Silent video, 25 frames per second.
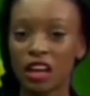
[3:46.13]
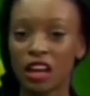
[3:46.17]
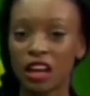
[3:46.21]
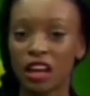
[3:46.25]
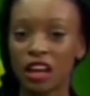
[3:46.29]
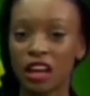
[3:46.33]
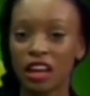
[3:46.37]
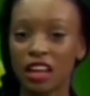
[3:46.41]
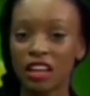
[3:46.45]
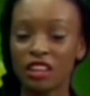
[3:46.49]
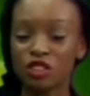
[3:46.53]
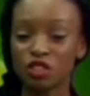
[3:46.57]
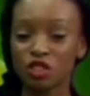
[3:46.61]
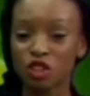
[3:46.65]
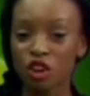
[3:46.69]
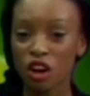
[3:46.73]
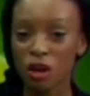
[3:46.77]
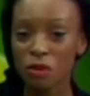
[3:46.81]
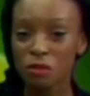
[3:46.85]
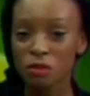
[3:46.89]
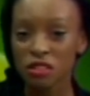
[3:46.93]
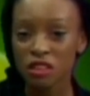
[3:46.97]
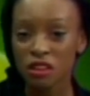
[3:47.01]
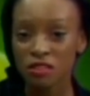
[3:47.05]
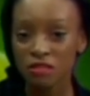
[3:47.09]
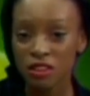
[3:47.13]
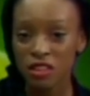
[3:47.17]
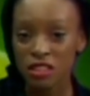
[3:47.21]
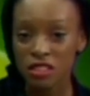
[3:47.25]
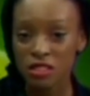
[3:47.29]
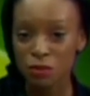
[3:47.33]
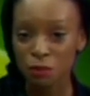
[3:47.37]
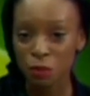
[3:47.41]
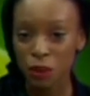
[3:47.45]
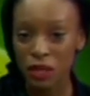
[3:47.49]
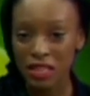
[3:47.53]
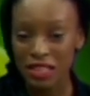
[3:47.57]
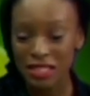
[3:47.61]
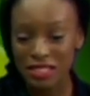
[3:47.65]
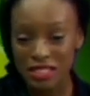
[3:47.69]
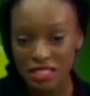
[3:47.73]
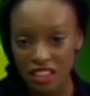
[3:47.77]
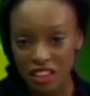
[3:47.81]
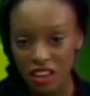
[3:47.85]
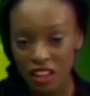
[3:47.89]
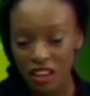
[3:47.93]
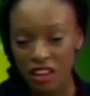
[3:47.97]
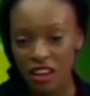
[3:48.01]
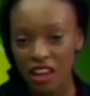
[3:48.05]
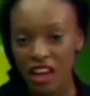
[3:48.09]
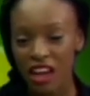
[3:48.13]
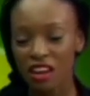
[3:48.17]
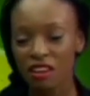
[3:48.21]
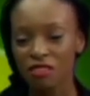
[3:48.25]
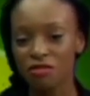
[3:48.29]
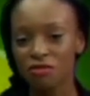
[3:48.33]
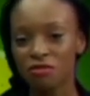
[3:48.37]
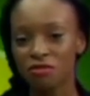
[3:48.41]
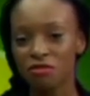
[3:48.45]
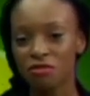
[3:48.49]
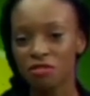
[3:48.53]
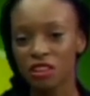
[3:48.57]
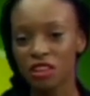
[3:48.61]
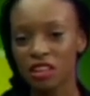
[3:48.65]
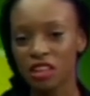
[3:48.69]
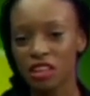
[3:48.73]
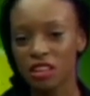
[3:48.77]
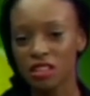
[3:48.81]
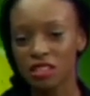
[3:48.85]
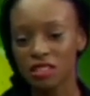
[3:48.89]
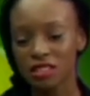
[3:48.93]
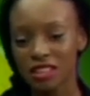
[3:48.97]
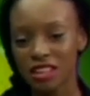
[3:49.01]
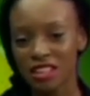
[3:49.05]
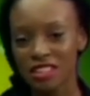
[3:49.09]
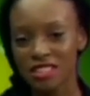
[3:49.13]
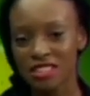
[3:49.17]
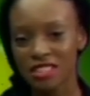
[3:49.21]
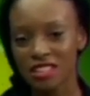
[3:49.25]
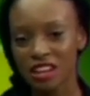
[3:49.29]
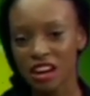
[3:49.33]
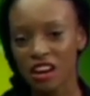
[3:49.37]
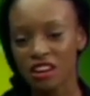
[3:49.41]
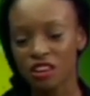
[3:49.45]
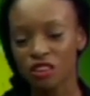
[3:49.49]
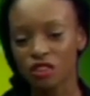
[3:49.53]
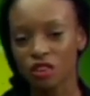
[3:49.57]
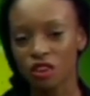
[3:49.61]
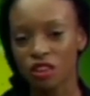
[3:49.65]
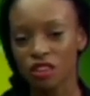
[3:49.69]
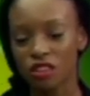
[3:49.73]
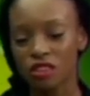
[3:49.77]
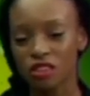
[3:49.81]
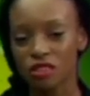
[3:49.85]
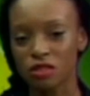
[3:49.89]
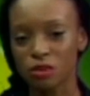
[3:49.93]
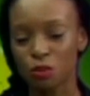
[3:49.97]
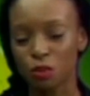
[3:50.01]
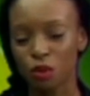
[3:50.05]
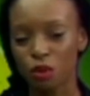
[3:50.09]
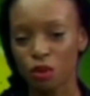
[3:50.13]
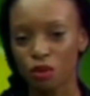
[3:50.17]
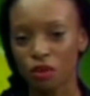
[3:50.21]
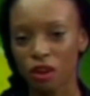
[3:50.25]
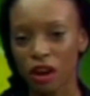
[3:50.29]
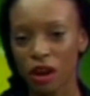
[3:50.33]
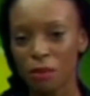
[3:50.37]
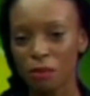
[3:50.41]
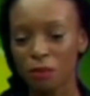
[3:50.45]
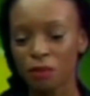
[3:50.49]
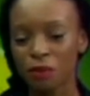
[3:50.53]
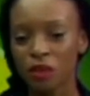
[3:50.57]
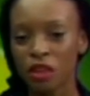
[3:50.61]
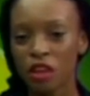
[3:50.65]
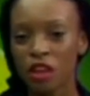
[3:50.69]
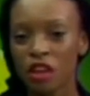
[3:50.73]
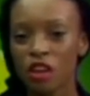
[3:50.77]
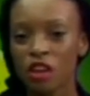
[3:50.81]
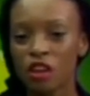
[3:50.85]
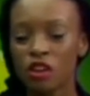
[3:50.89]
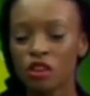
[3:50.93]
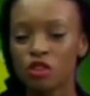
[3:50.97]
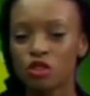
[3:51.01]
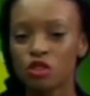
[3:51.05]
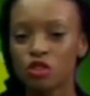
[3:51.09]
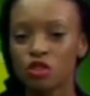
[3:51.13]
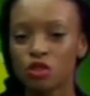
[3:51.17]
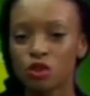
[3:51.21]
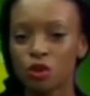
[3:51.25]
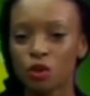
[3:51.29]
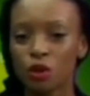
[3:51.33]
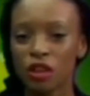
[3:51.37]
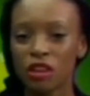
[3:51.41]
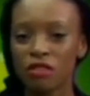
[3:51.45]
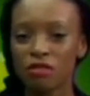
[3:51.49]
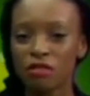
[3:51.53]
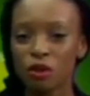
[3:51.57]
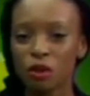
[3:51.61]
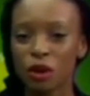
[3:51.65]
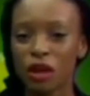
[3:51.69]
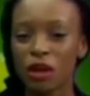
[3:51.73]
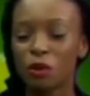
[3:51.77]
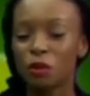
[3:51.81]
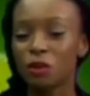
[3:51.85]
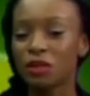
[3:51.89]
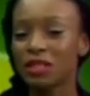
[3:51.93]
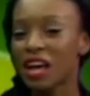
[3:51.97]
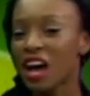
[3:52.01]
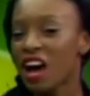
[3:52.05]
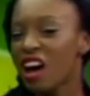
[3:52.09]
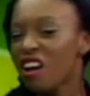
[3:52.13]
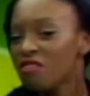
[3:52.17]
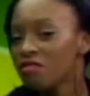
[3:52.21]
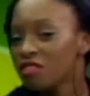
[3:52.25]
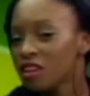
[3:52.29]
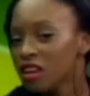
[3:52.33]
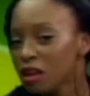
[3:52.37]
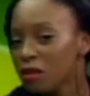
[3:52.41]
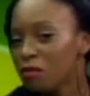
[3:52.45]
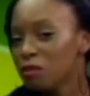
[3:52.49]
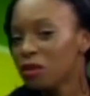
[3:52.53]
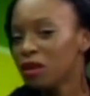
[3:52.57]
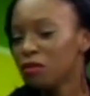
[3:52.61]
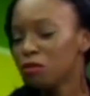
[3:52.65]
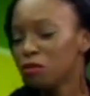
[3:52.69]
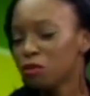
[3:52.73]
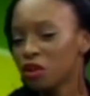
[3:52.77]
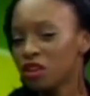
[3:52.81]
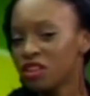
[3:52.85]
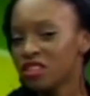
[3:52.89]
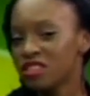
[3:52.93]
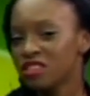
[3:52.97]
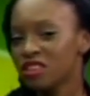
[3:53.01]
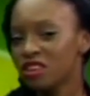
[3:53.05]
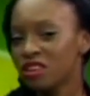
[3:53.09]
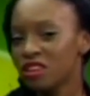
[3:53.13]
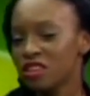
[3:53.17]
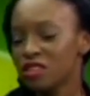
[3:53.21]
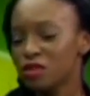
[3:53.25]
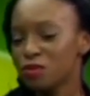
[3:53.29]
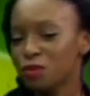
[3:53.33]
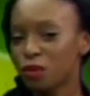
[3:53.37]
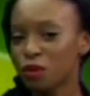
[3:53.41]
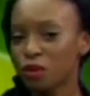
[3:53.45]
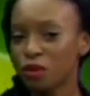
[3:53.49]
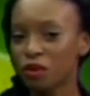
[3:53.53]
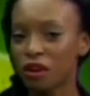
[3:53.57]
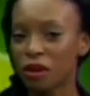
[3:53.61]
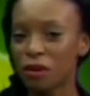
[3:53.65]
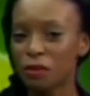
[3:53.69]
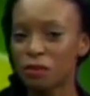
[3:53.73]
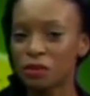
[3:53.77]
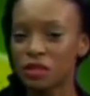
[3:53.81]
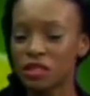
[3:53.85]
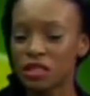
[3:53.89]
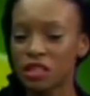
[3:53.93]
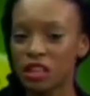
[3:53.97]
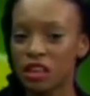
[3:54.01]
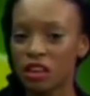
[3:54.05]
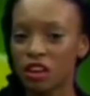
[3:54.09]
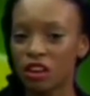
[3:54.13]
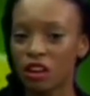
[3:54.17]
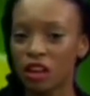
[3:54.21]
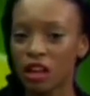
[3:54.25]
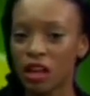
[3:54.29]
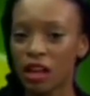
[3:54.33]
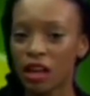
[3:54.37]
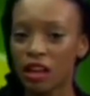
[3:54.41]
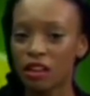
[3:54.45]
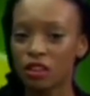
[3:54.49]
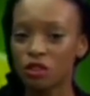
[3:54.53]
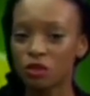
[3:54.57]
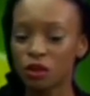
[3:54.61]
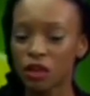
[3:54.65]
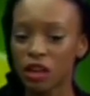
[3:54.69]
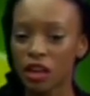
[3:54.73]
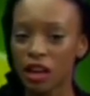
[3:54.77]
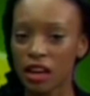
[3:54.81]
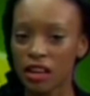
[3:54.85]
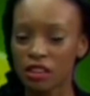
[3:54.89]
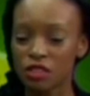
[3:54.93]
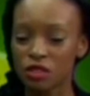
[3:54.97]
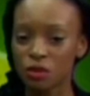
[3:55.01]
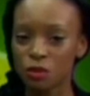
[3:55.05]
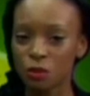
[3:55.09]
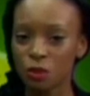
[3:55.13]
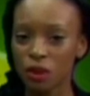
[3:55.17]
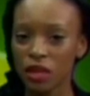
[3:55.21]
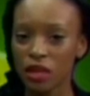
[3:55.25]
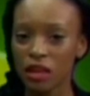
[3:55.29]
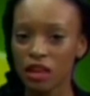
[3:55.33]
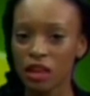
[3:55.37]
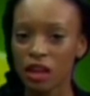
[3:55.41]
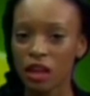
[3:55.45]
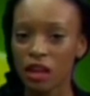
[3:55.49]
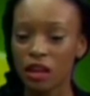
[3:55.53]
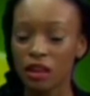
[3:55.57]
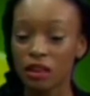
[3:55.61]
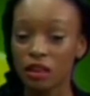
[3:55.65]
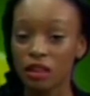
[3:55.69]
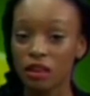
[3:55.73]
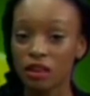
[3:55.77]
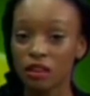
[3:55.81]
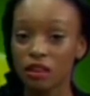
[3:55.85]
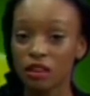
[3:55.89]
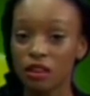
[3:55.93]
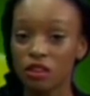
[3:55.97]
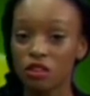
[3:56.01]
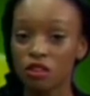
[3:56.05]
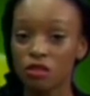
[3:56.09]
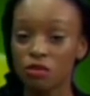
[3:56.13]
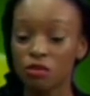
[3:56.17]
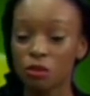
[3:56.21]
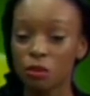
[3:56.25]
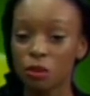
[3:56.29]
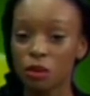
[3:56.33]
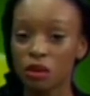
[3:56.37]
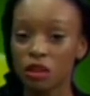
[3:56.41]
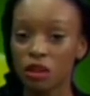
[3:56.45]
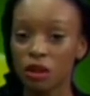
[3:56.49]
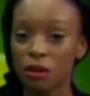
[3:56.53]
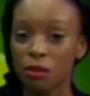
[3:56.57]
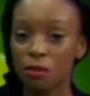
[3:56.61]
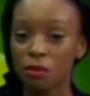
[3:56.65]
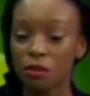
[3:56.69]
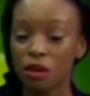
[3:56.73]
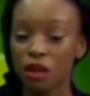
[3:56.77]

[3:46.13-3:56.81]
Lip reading: in terms of his political life, he, in a sense, started on this program. So even though I don't have him in person on this program today, during last week, I did an interview with him